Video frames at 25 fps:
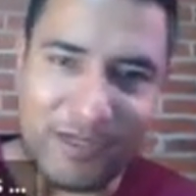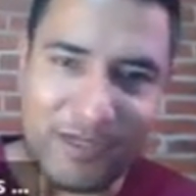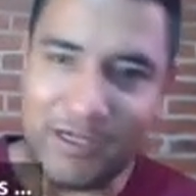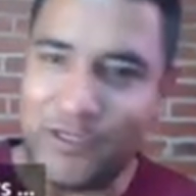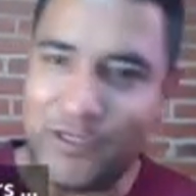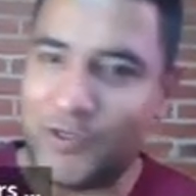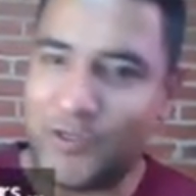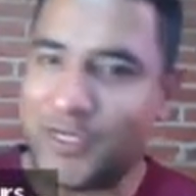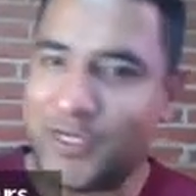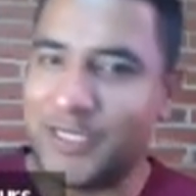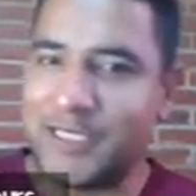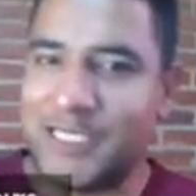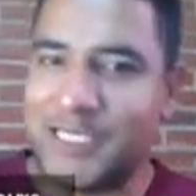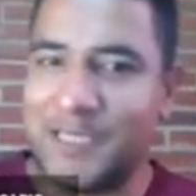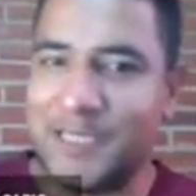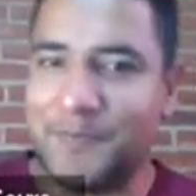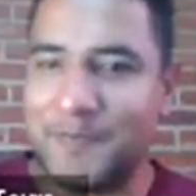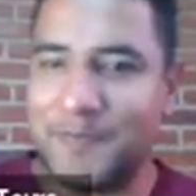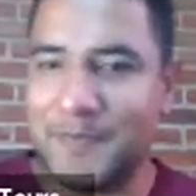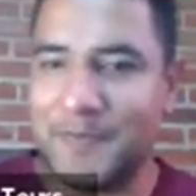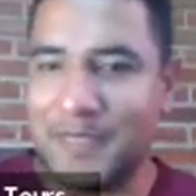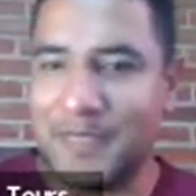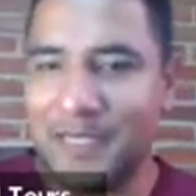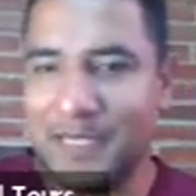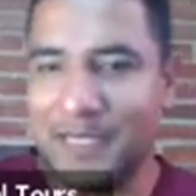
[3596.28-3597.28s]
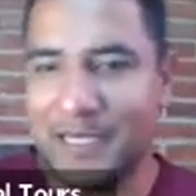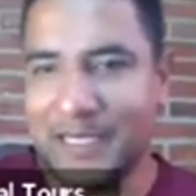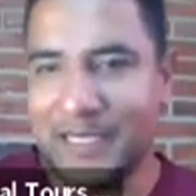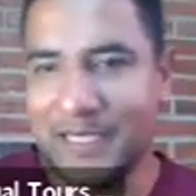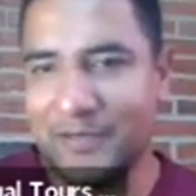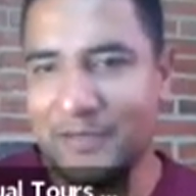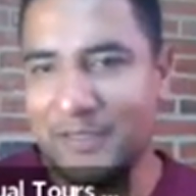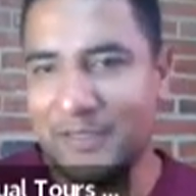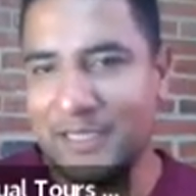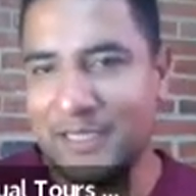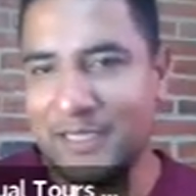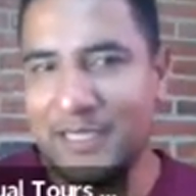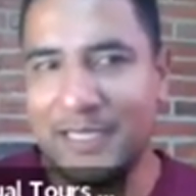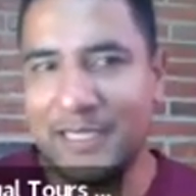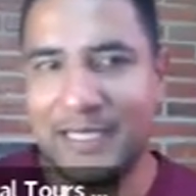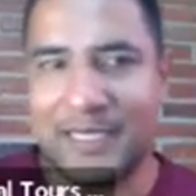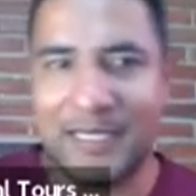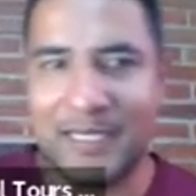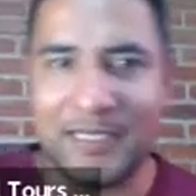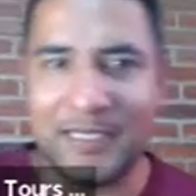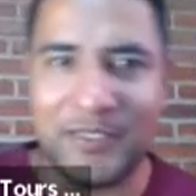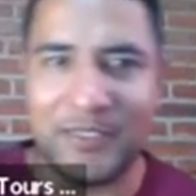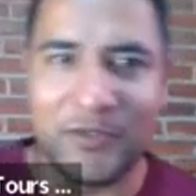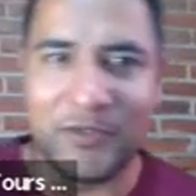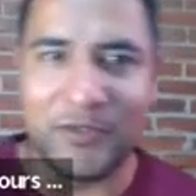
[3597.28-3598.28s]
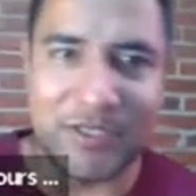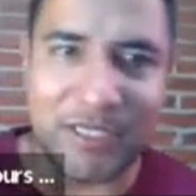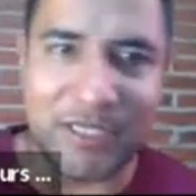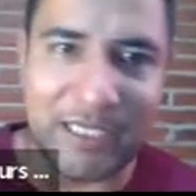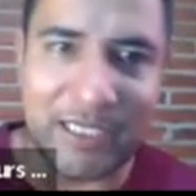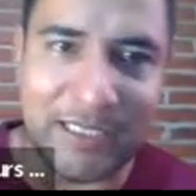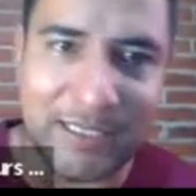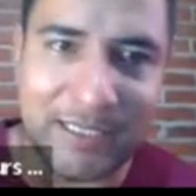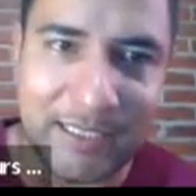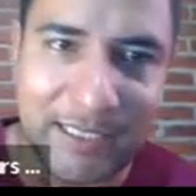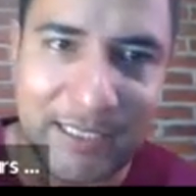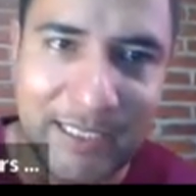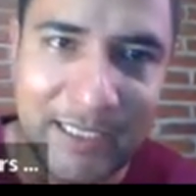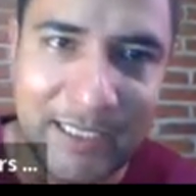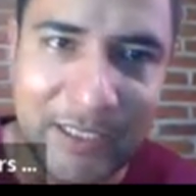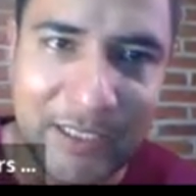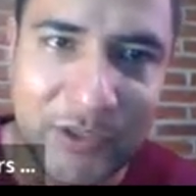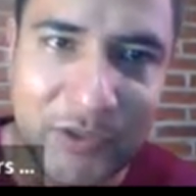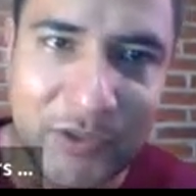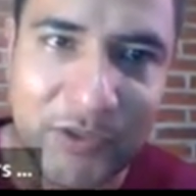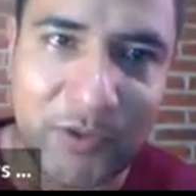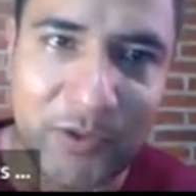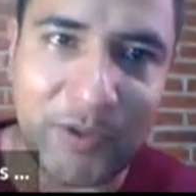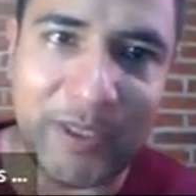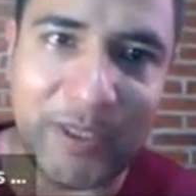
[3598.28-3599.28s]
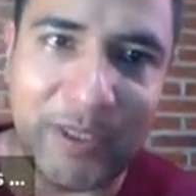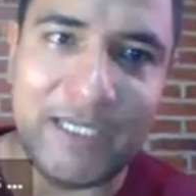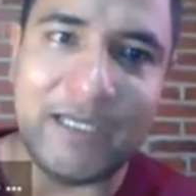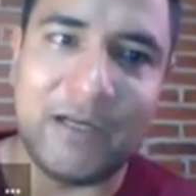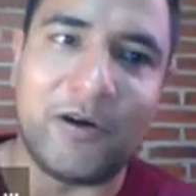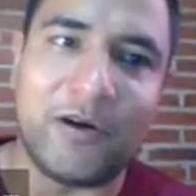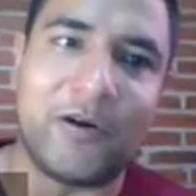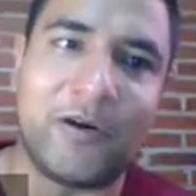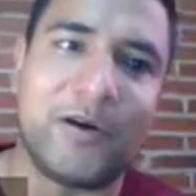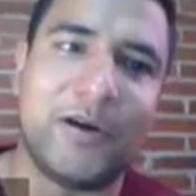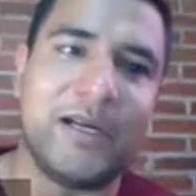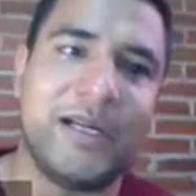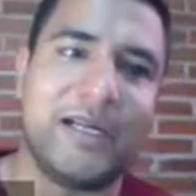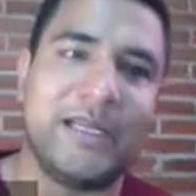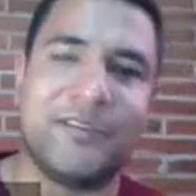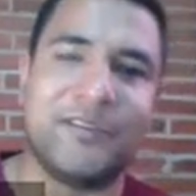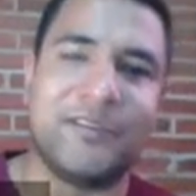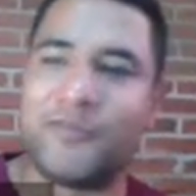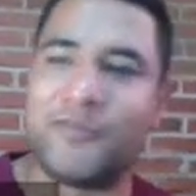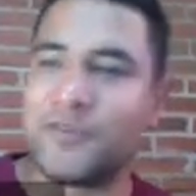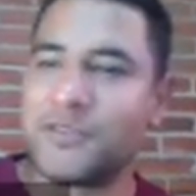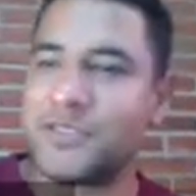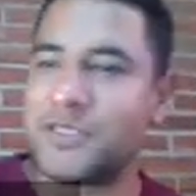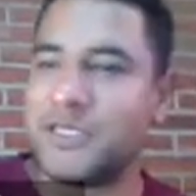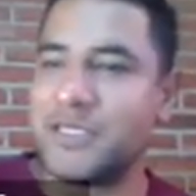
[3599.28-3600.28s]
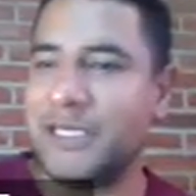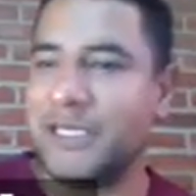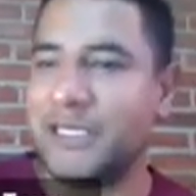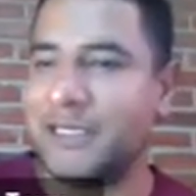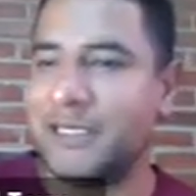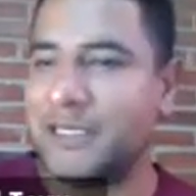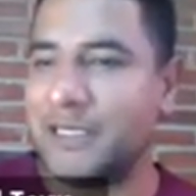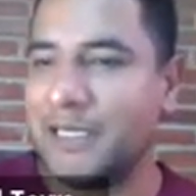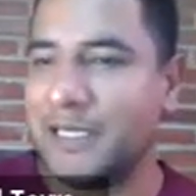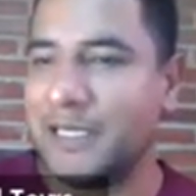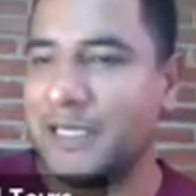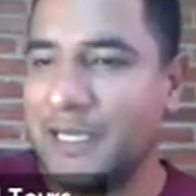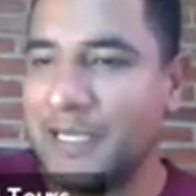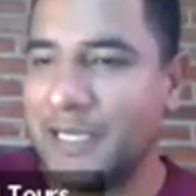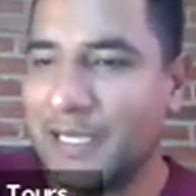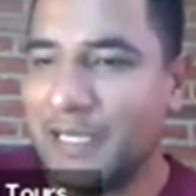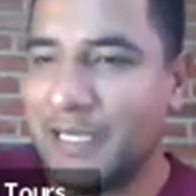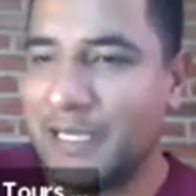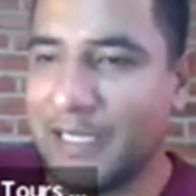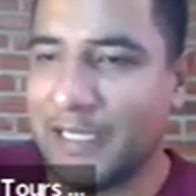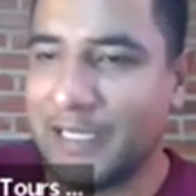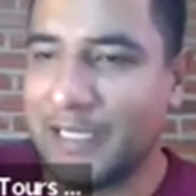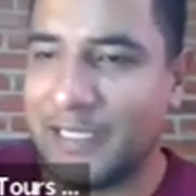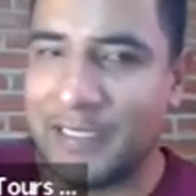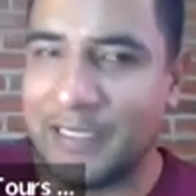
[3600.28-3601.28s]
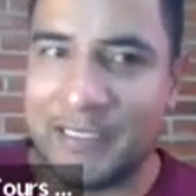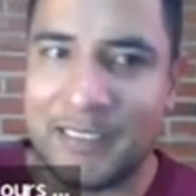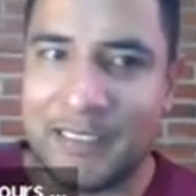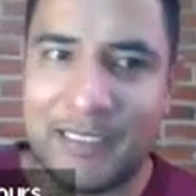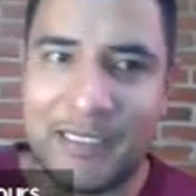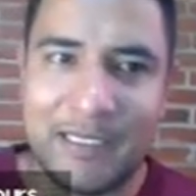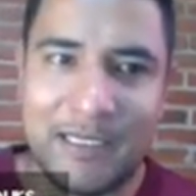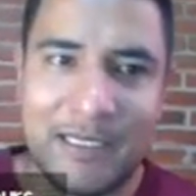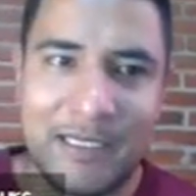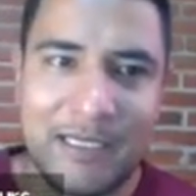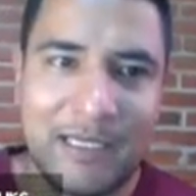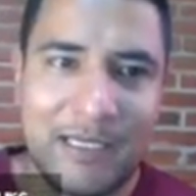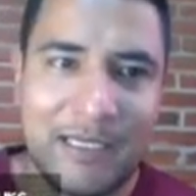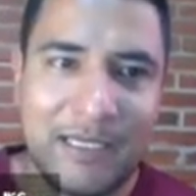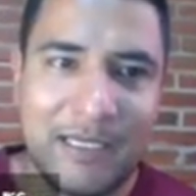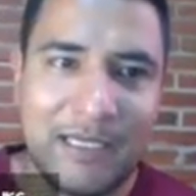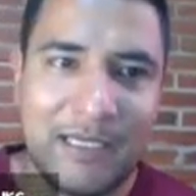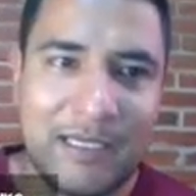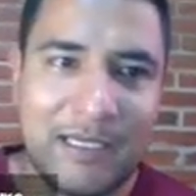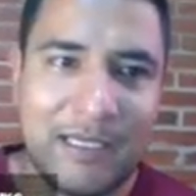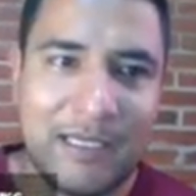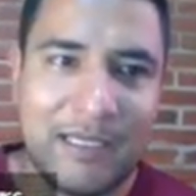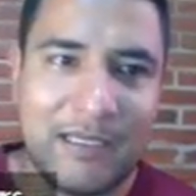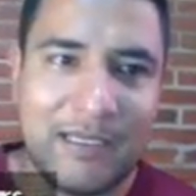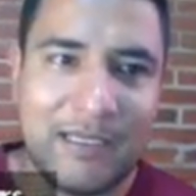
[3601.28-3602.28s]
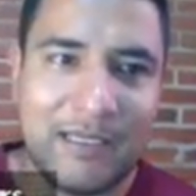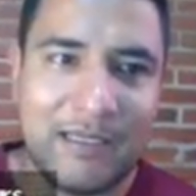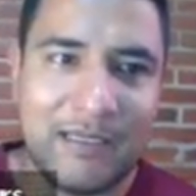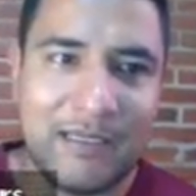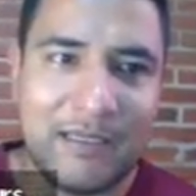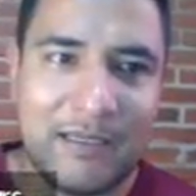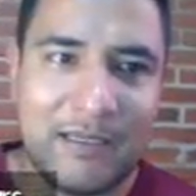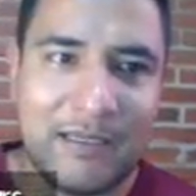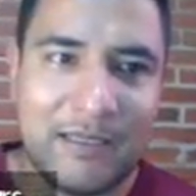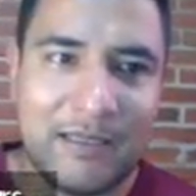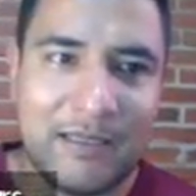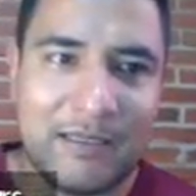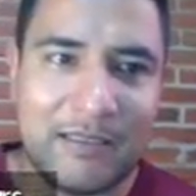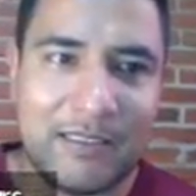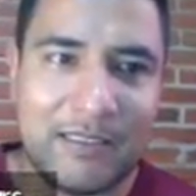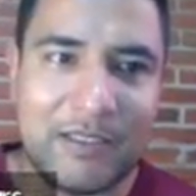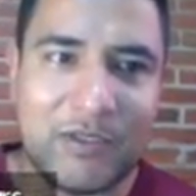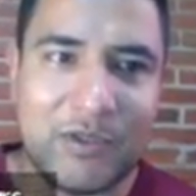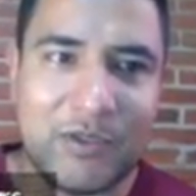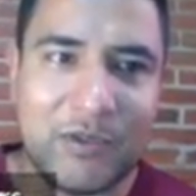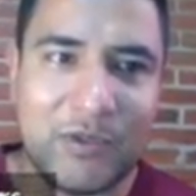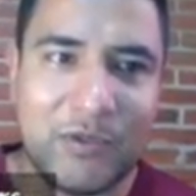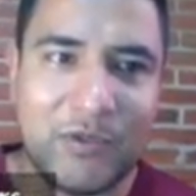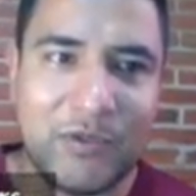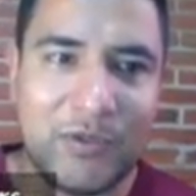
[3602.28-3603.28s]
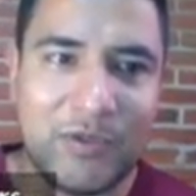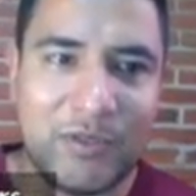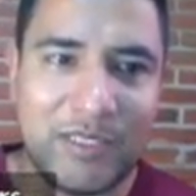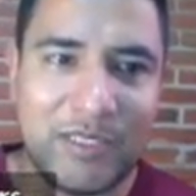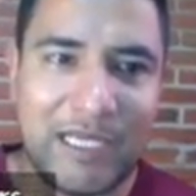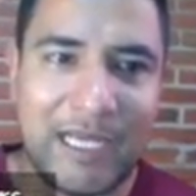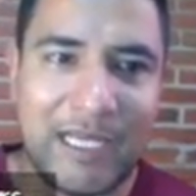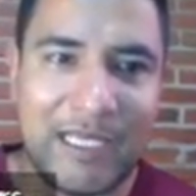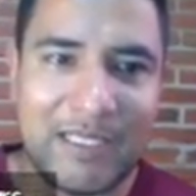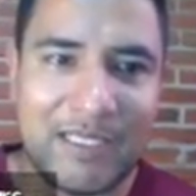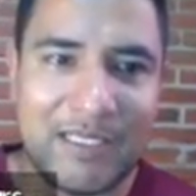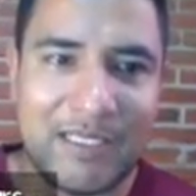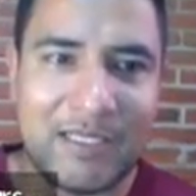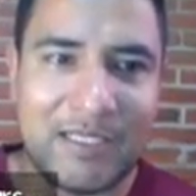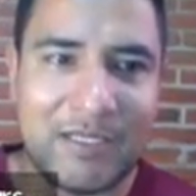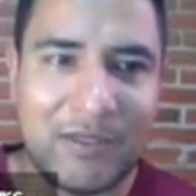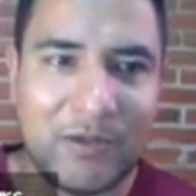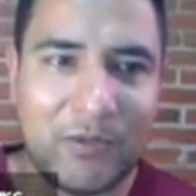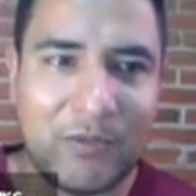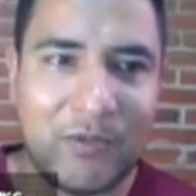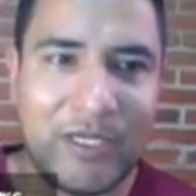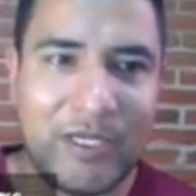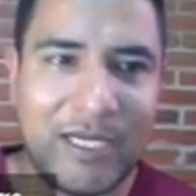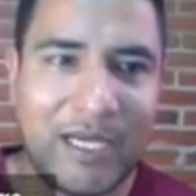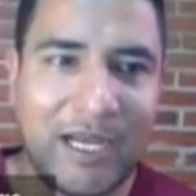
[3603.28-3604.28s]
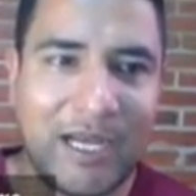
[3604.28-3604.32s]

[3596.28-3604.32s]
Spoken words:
you can tip here in the link in your screen, or in the first link in the two that we